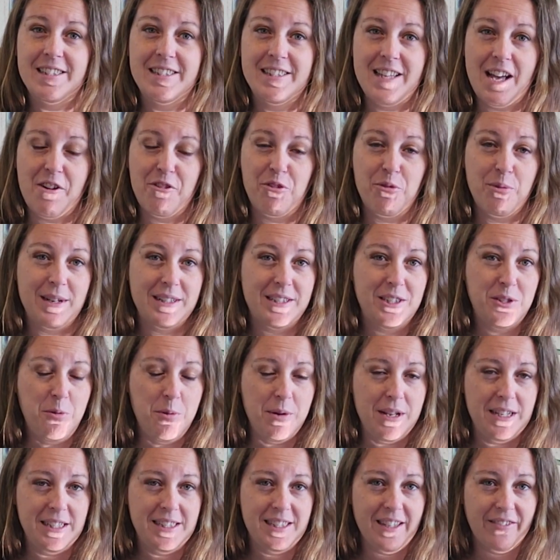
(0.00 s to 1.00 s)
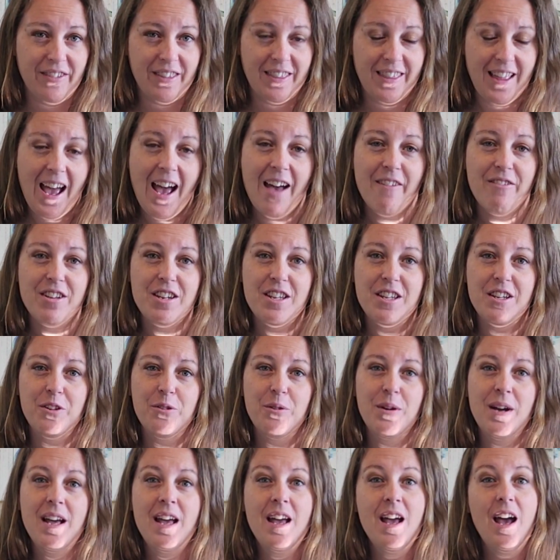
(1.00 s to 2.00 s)
Southwest 27th
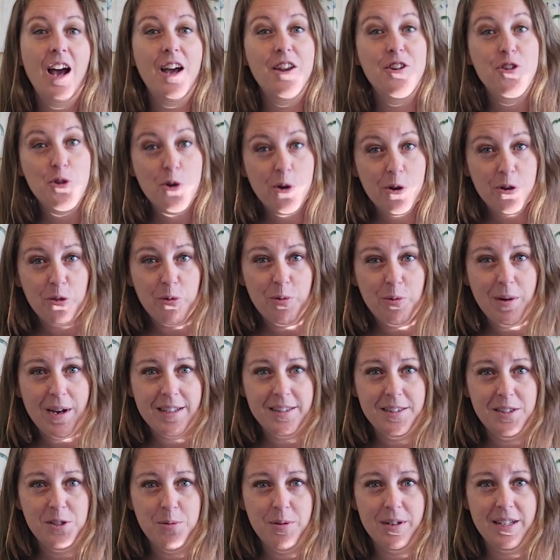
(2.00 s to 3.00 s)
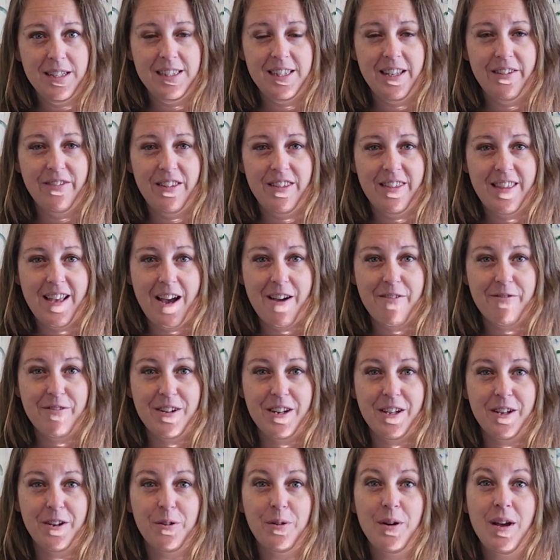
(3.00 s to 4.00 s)
Avenue, a Northwest 27th
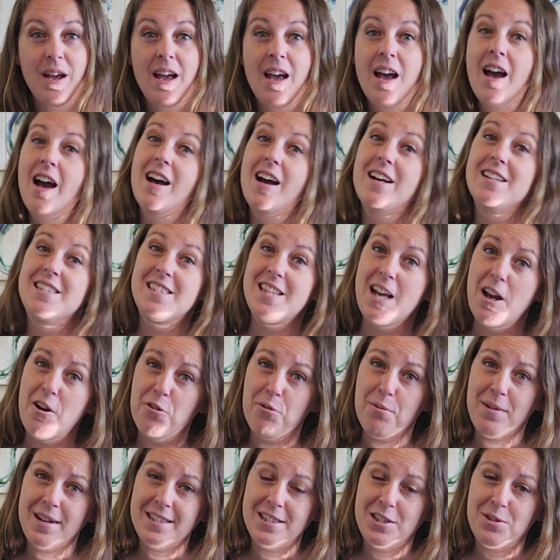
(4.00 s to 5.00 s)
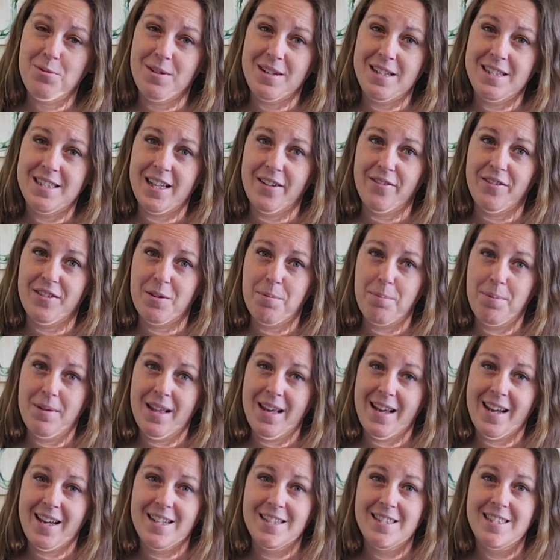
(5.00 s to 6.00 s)
Avenue, a Southwest 27th
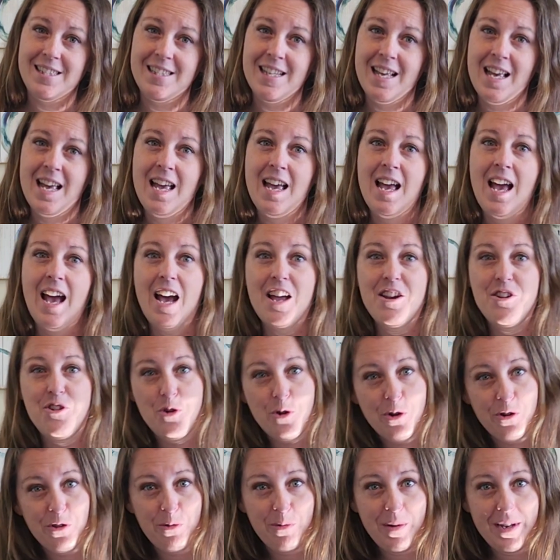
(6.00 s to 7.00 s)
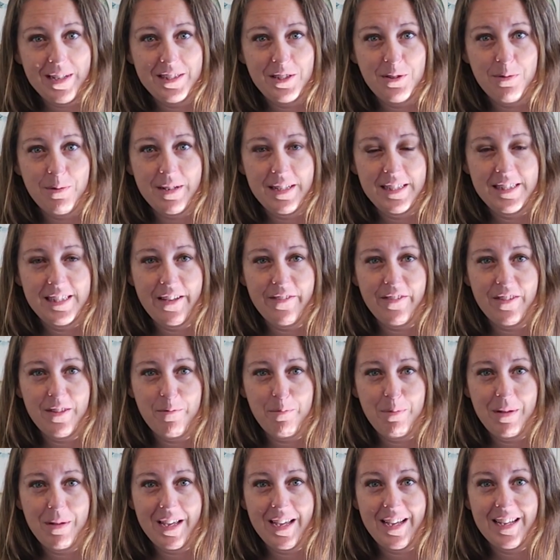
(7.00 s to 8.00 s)
Place, a Northwest 27th
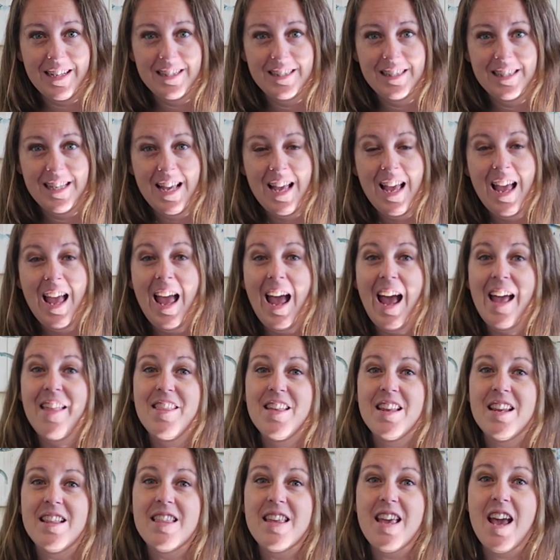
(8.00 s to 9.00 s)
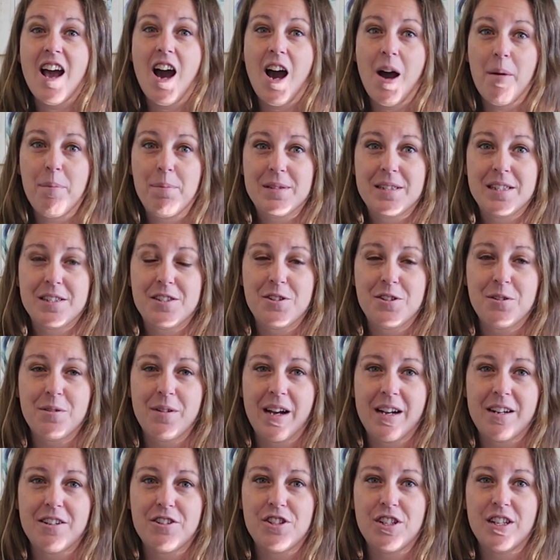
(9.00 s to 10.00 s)
Place, and then in the opposite
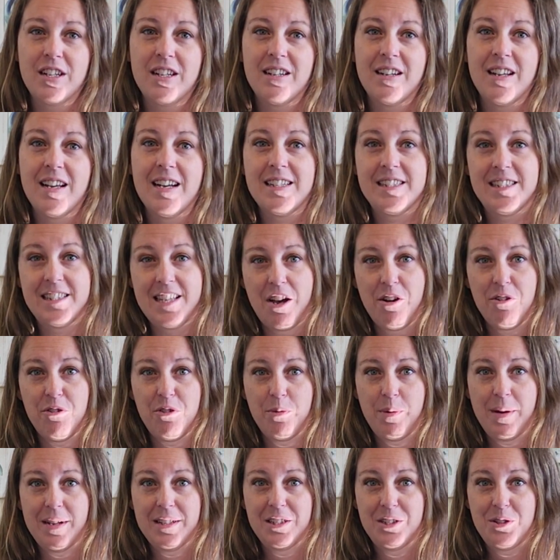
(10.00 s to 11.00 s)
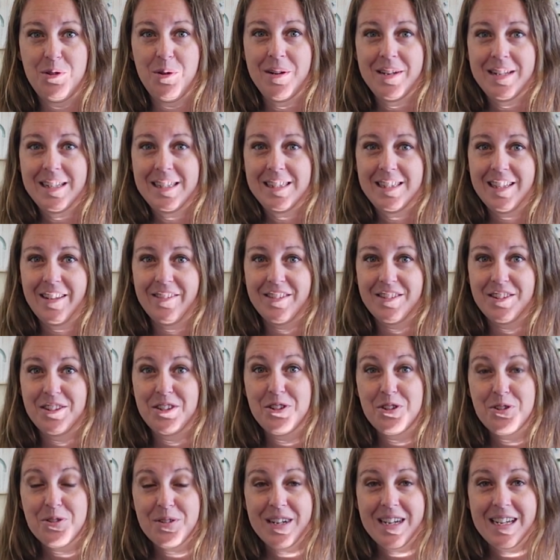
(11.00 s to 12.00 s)
direction, a Southwest 27th
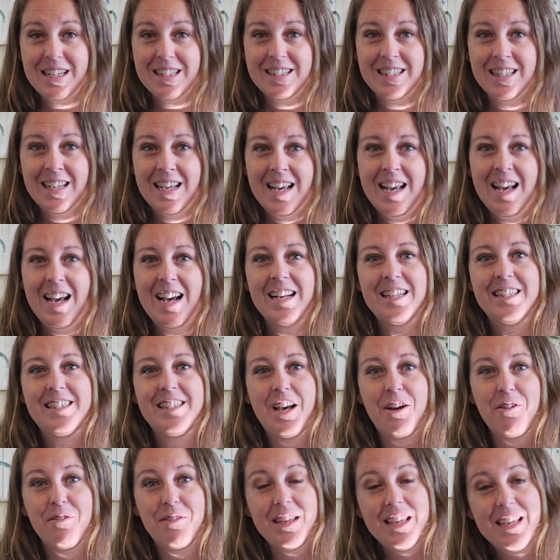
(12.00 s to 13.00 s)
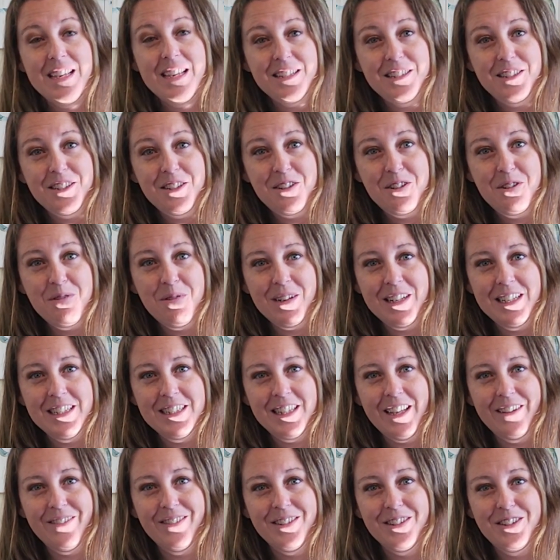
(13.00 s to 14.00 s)
Street, a Southeast
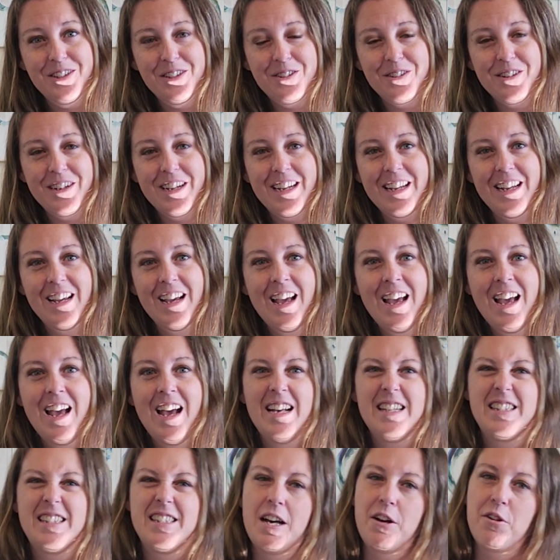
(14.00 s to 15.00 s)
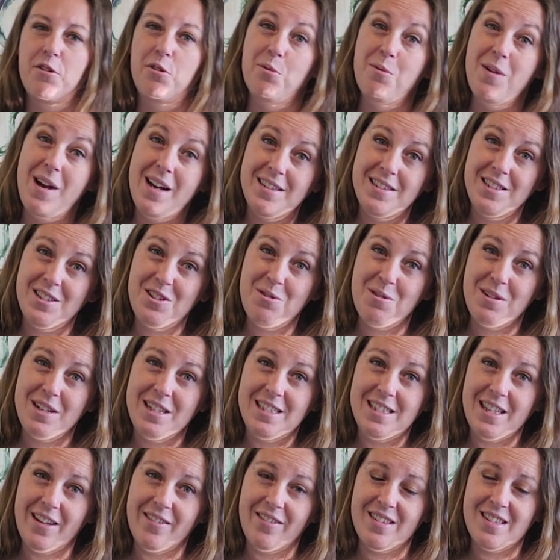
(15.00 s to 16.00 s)
27th Street, a Southwest
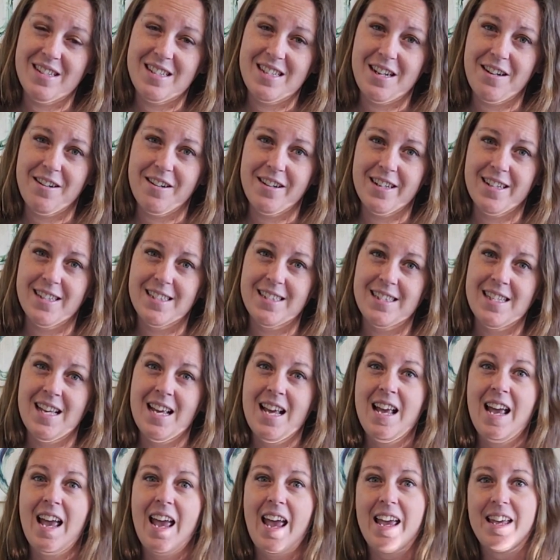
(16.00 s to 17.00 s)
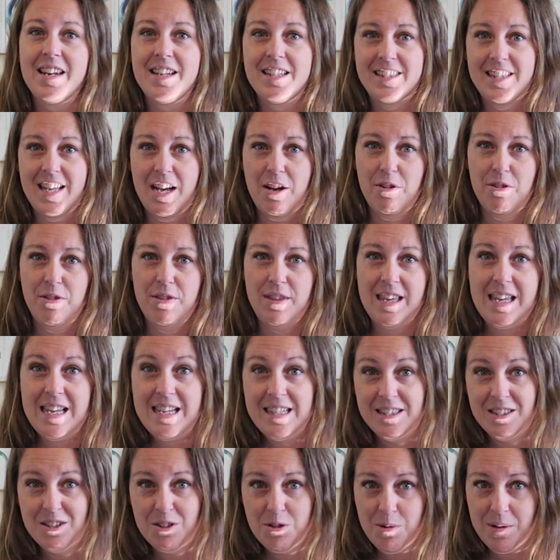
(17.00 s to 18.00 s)
27th Terrace, and a
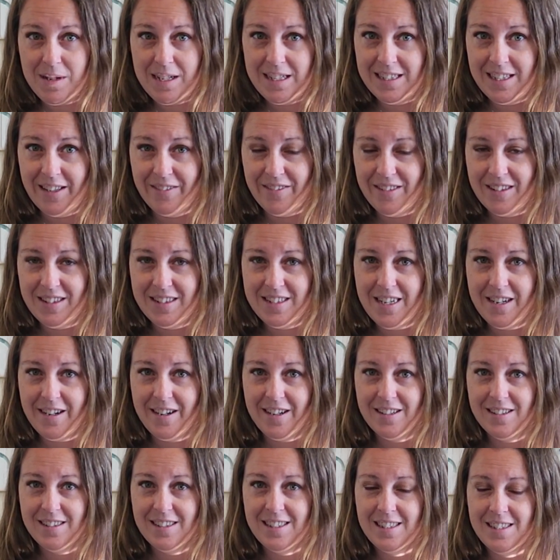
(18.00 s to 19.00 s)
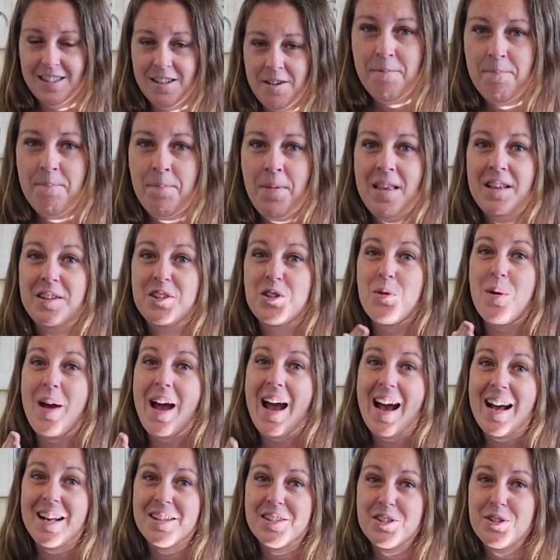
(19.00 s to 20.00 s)
Southeast 27th Terrace. So
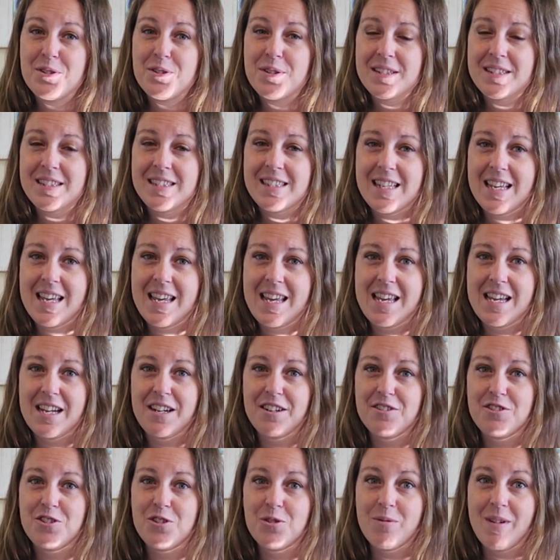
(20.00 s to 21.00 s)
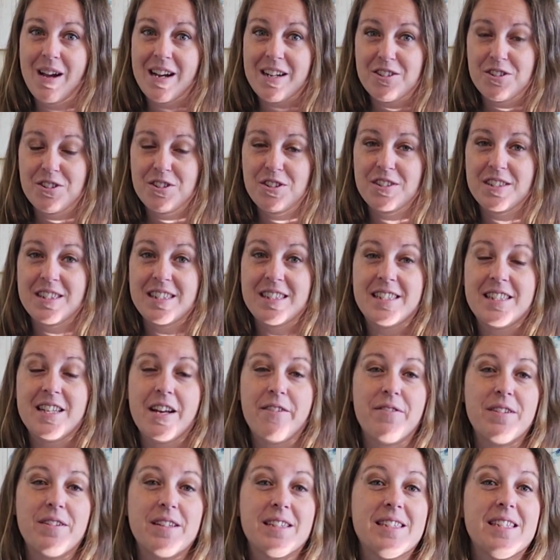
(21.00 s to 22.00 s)
as you can see here, directionals and
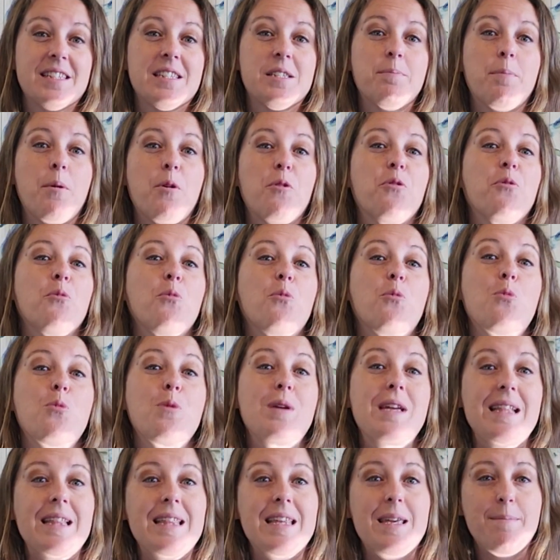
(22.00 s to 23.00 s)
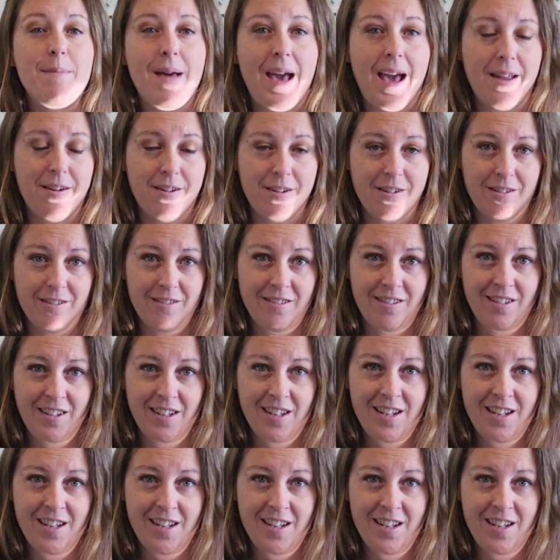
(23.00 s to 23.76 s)
suffixes both really matter.